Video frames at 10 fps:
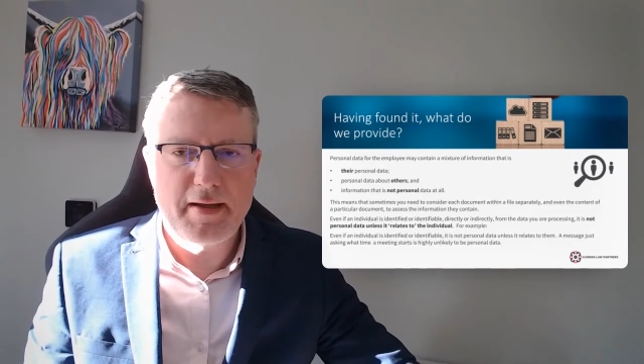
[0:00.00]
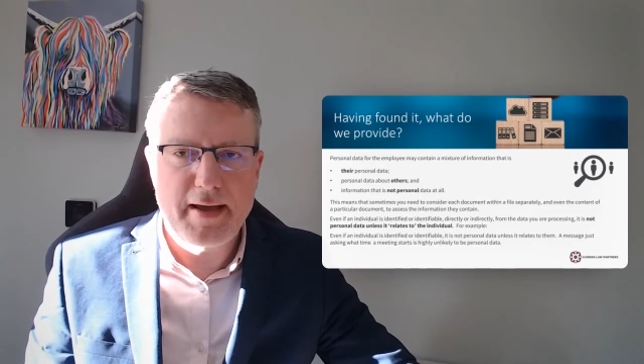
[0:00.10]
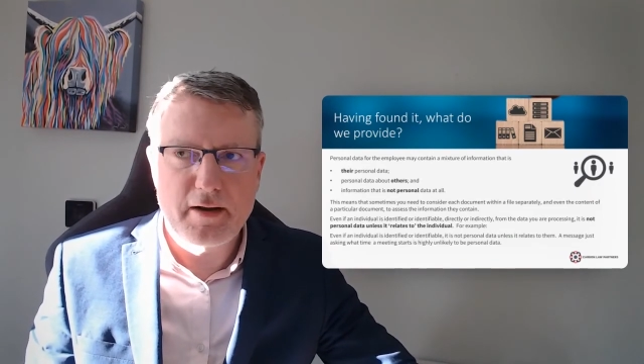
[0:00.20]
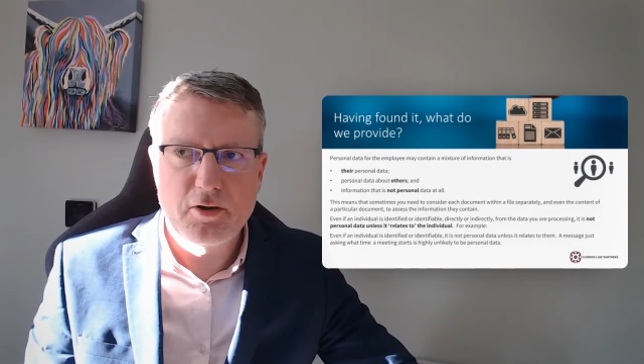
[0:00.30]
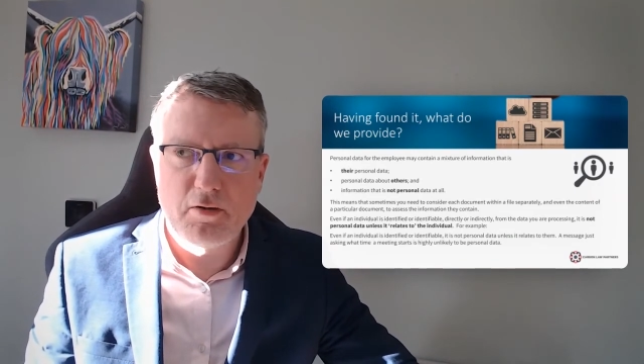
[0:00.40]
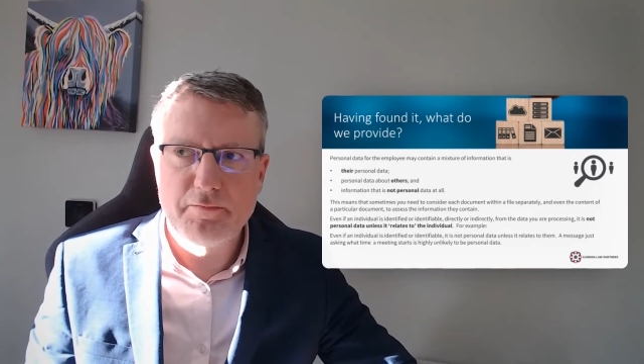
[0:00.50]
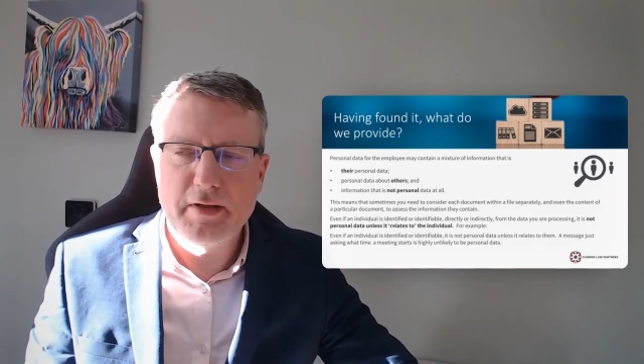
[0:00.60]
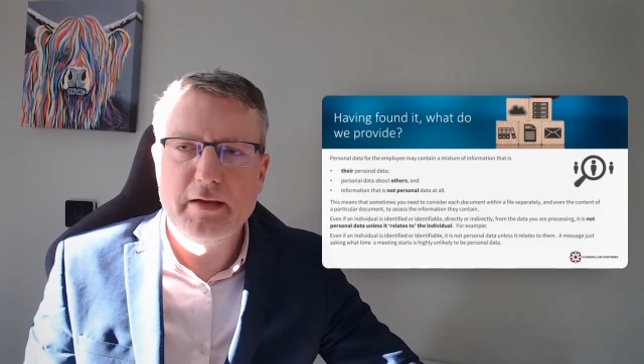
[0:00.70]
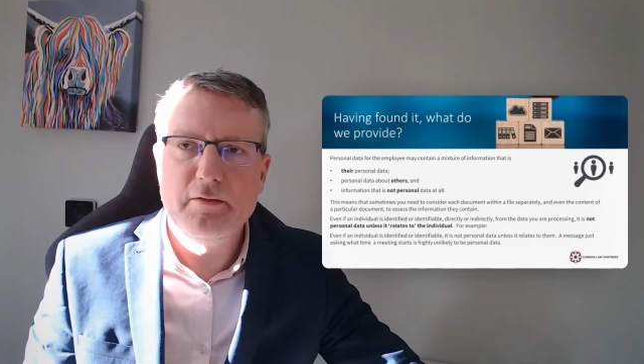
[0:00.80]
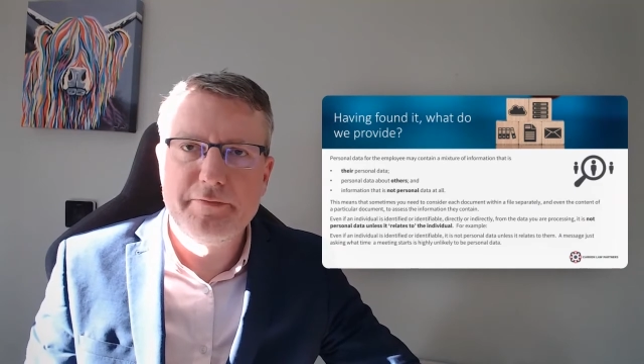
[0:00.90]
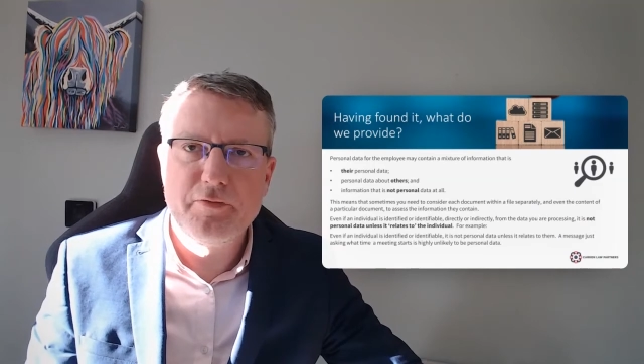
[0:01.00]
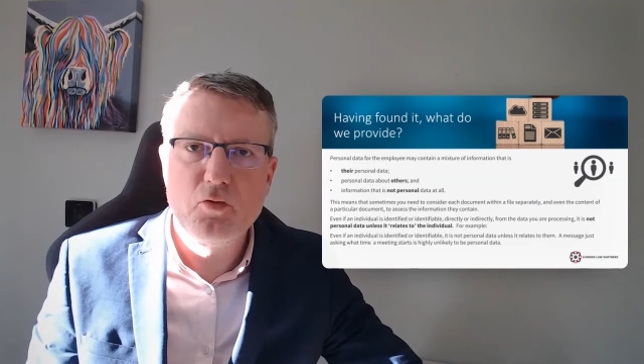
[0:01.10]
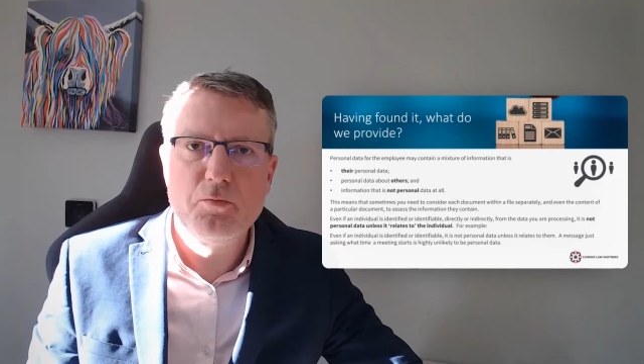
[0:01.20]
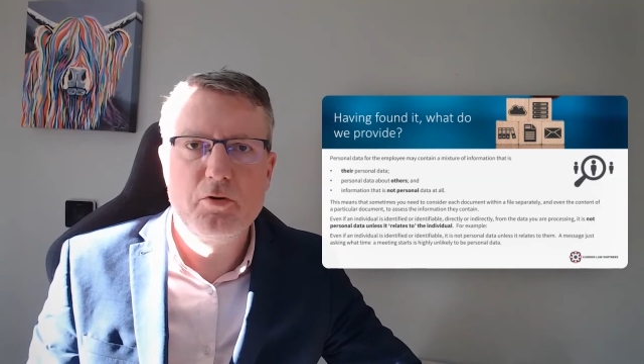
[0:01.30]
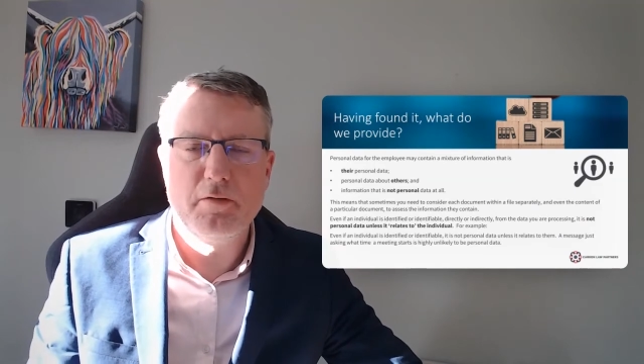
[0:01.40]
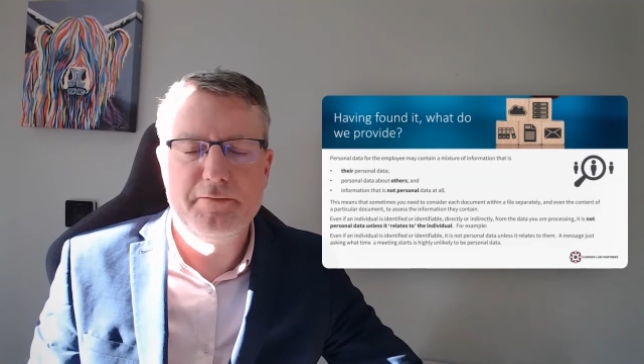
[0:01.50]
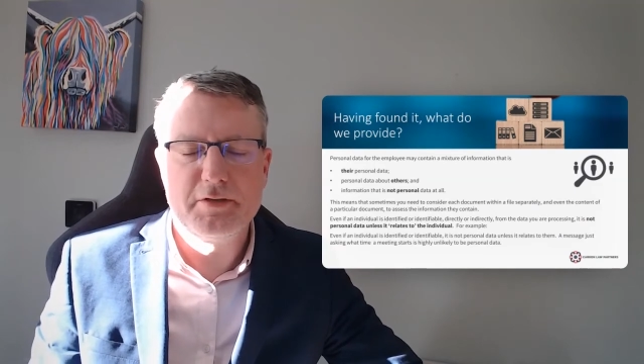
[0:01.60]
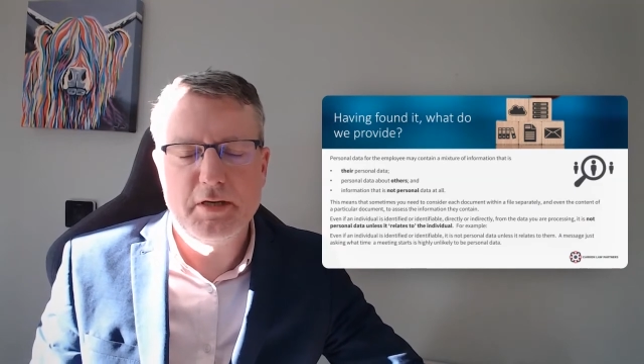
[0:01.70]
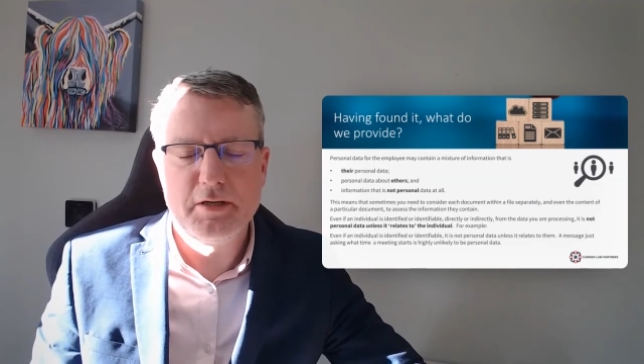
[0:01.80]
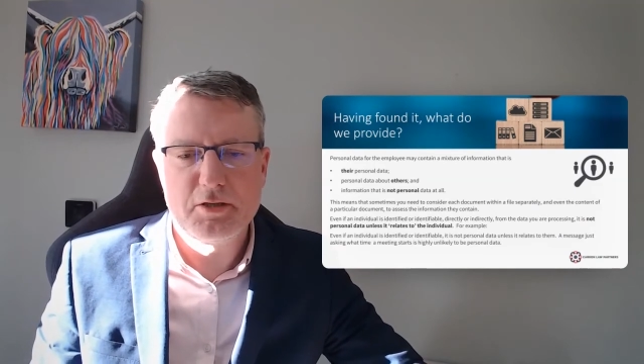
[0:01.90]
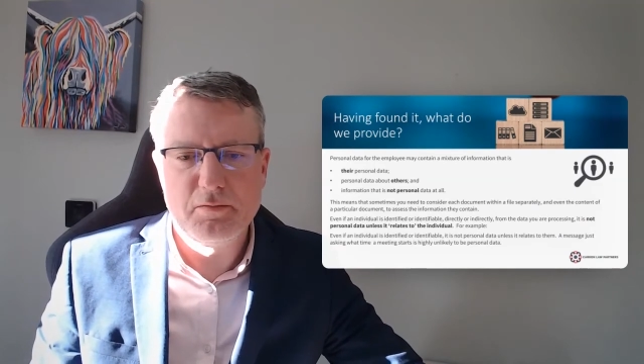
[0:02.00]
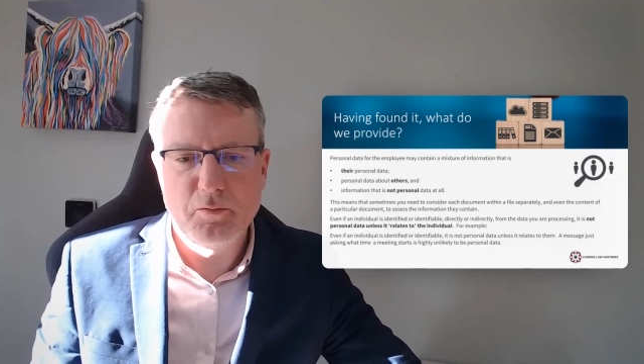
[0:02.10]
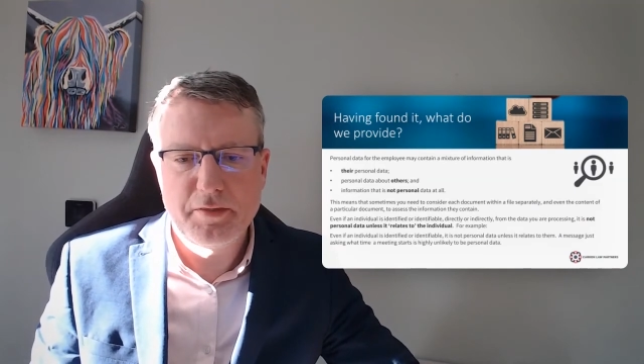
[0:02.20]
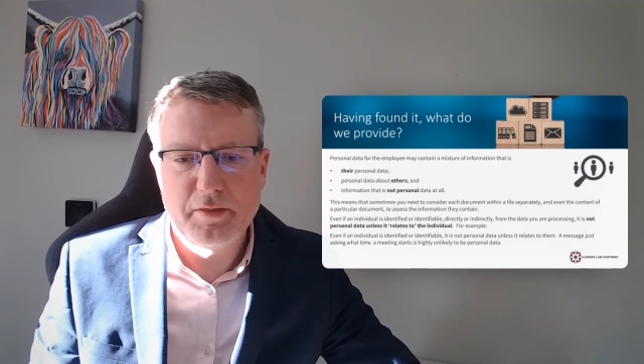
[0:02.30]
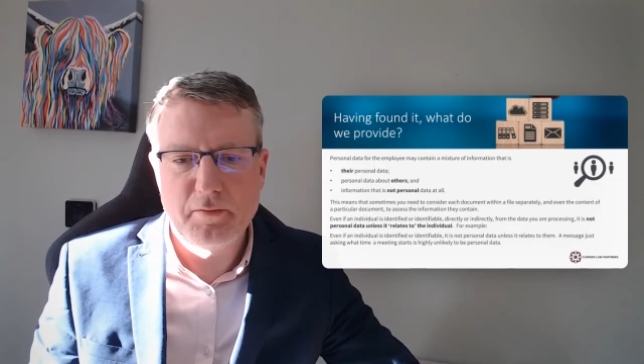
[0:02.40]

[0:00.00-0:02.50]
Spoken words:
had an informal conversation with